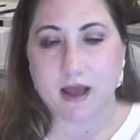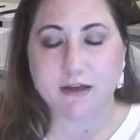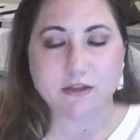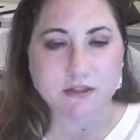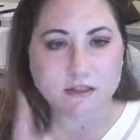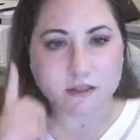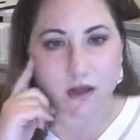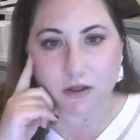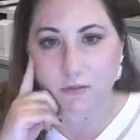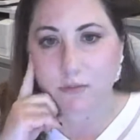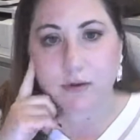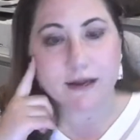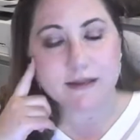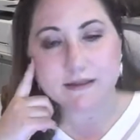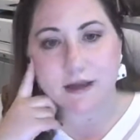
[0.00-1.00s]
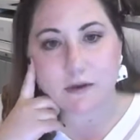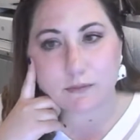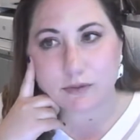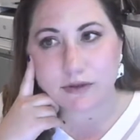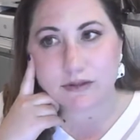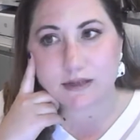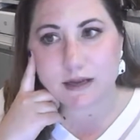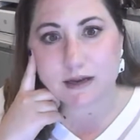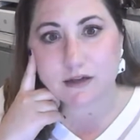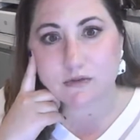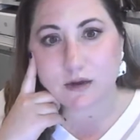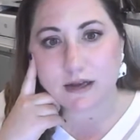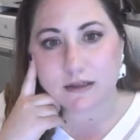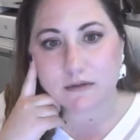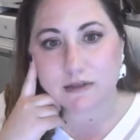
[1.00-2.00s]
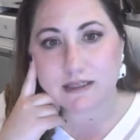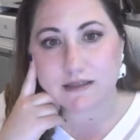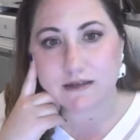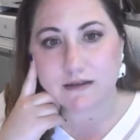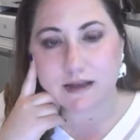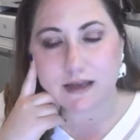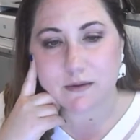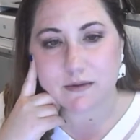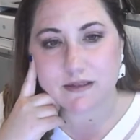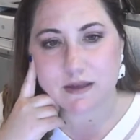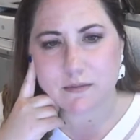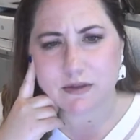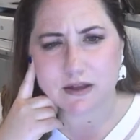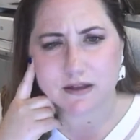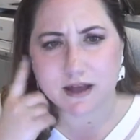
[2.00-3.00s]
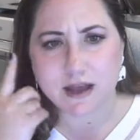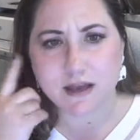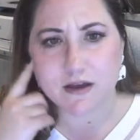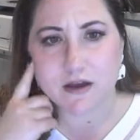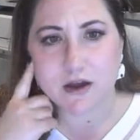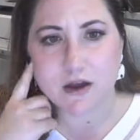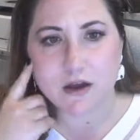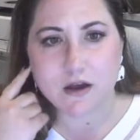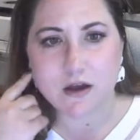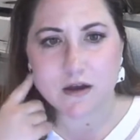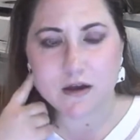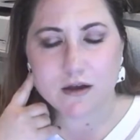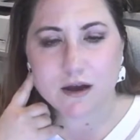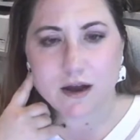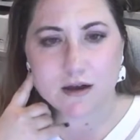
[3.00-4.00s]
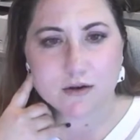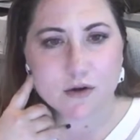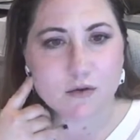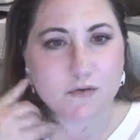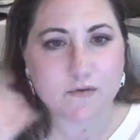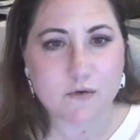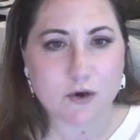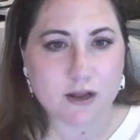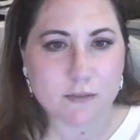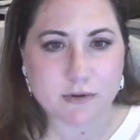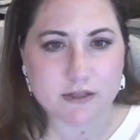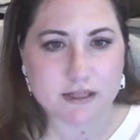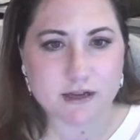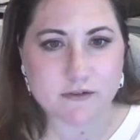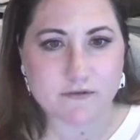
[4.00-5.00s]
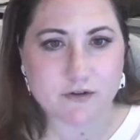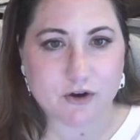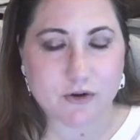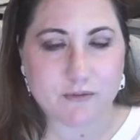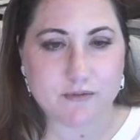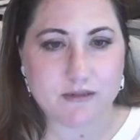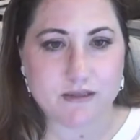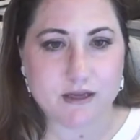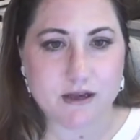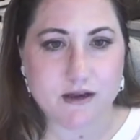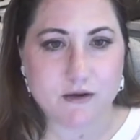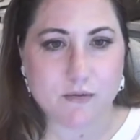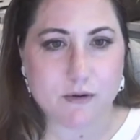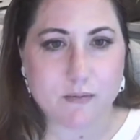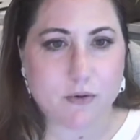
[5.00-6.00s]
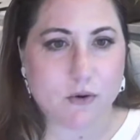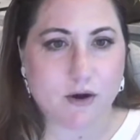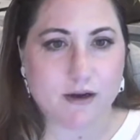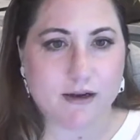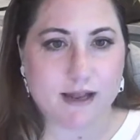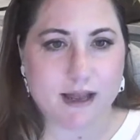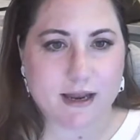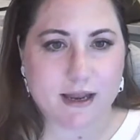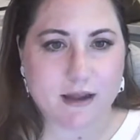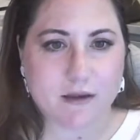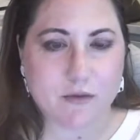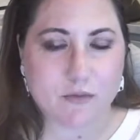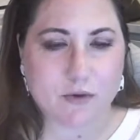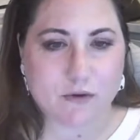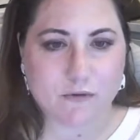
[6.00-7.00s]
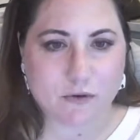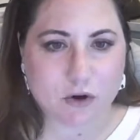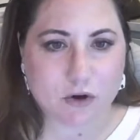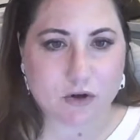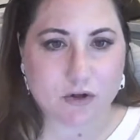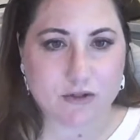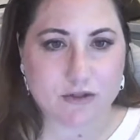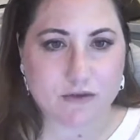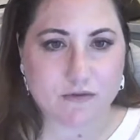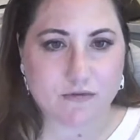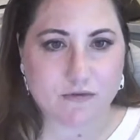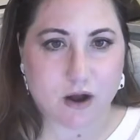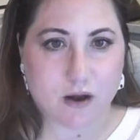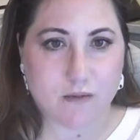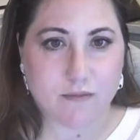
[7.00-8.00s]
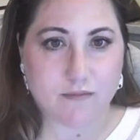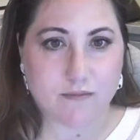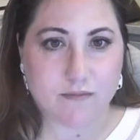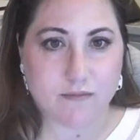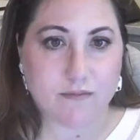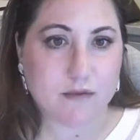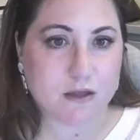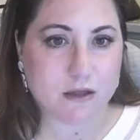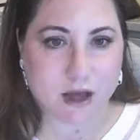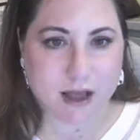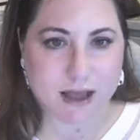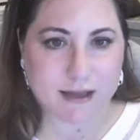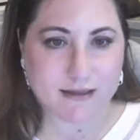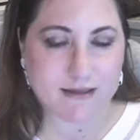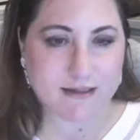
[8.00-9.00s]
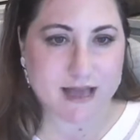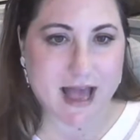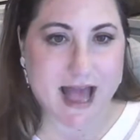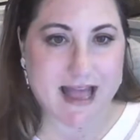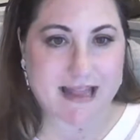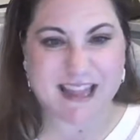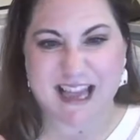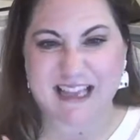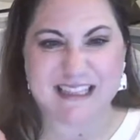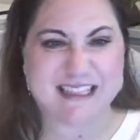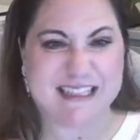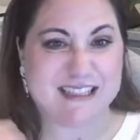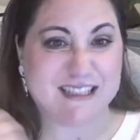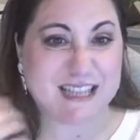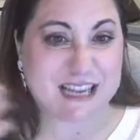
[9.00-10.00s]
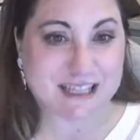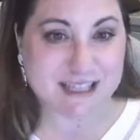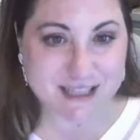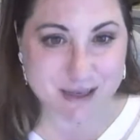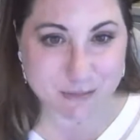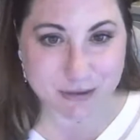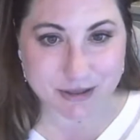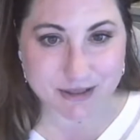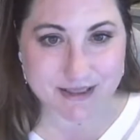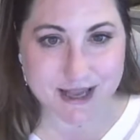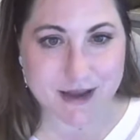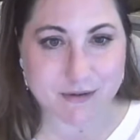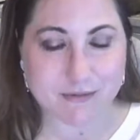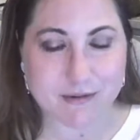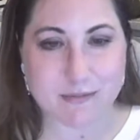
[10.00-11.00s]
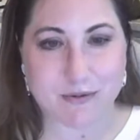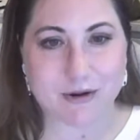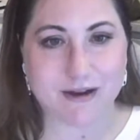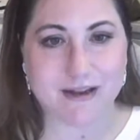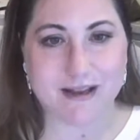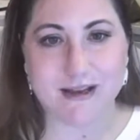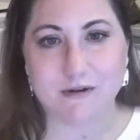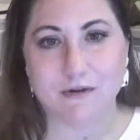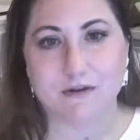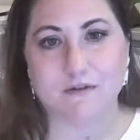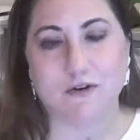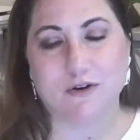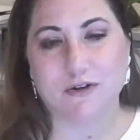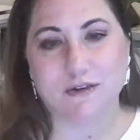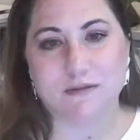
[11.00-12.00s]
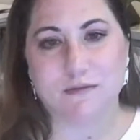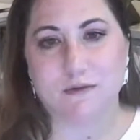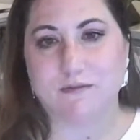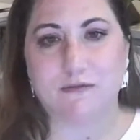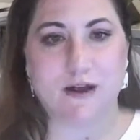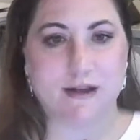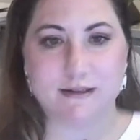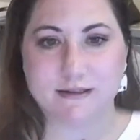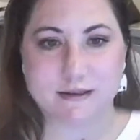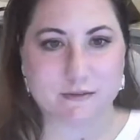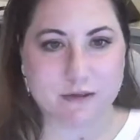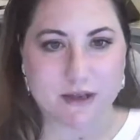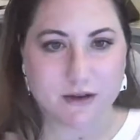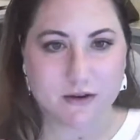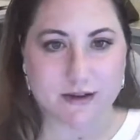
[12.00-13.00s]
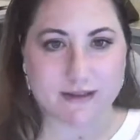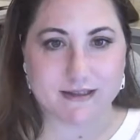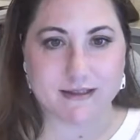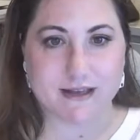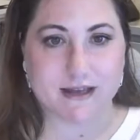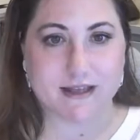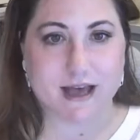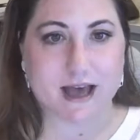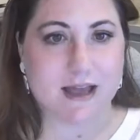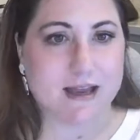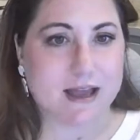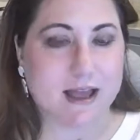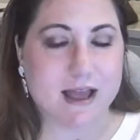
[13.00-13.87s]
I actually saw the breakdown percentage wise recently. It was something like, I don't know, 40% of firms report getting referrals from clients, and like 60% report getting referrals from friends, something crazy like that.